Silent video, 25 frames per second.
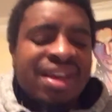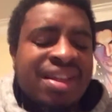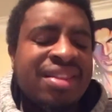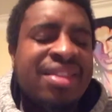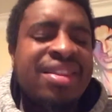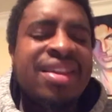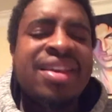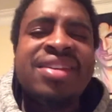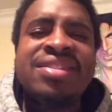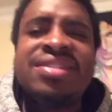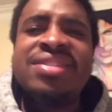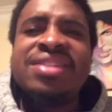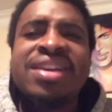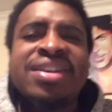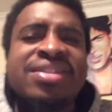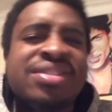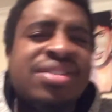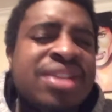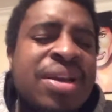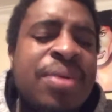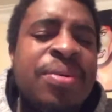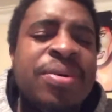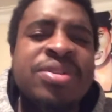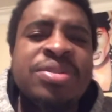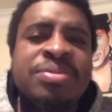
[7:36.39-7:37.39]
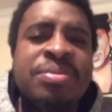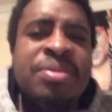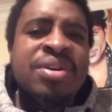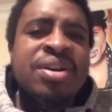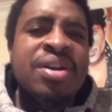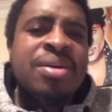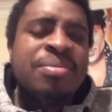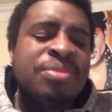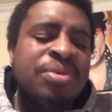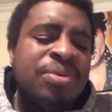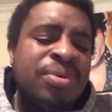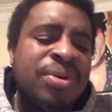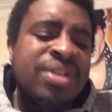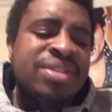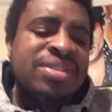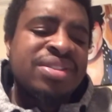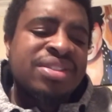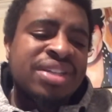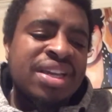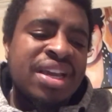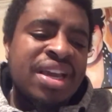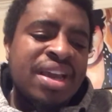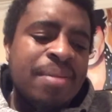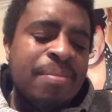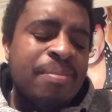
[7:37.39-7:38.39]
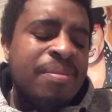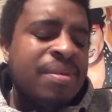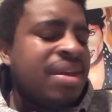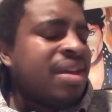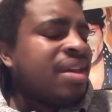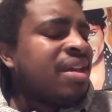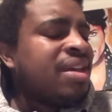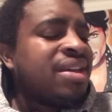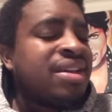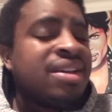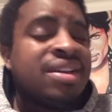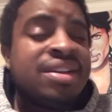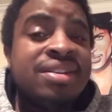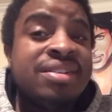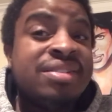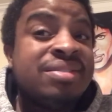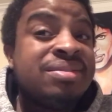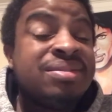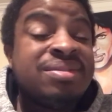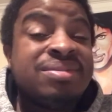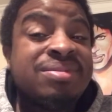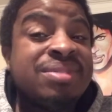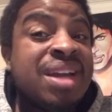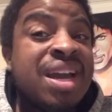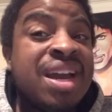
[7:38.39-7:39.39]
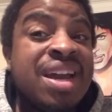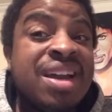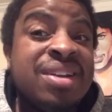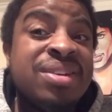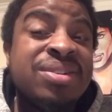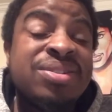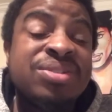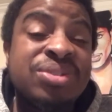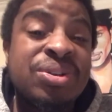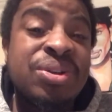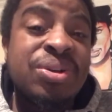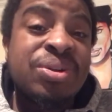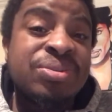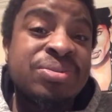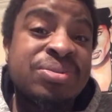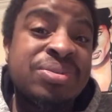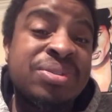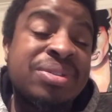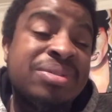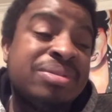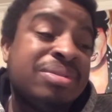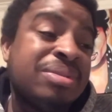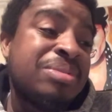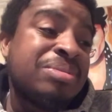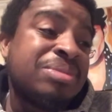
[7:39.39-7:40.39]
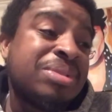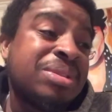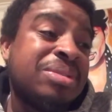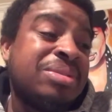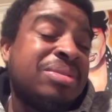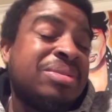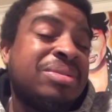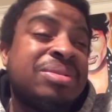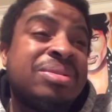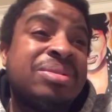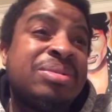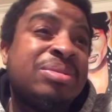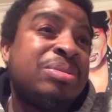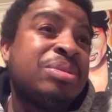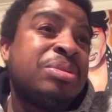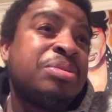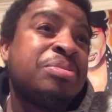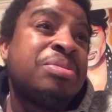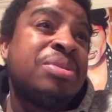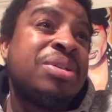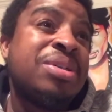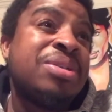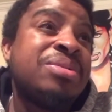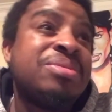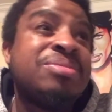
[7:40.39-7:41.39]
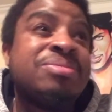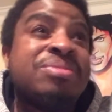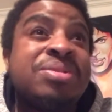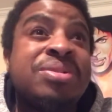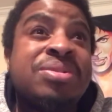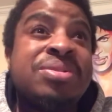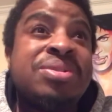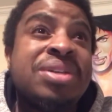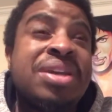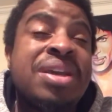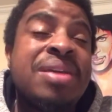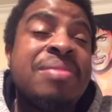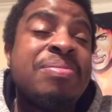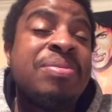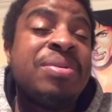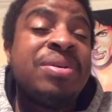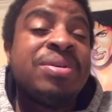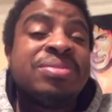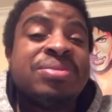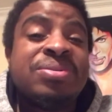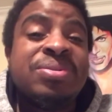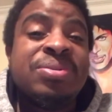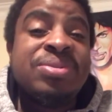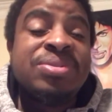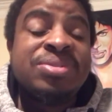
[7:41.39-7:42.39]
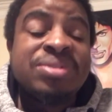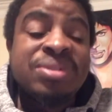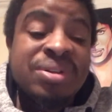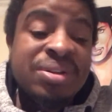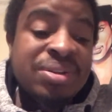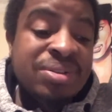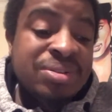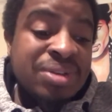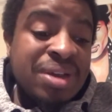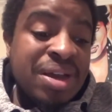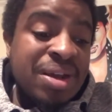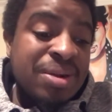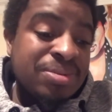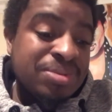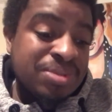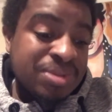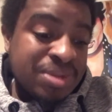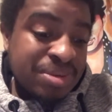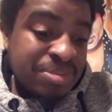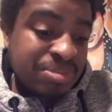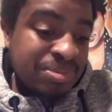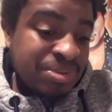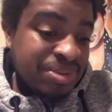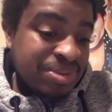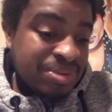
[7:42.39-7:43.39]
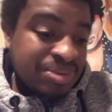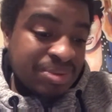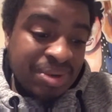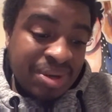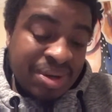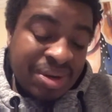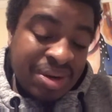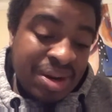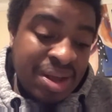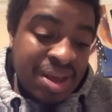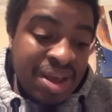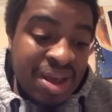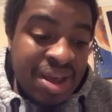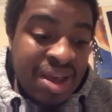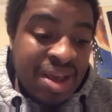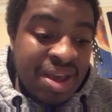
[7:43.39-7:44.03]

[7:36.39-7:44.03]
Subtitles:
I think ZSJ wants to become U.S. champ. He kind of deserves it. I mean, he beat the champion, so he should get a title shot. I'm just saying.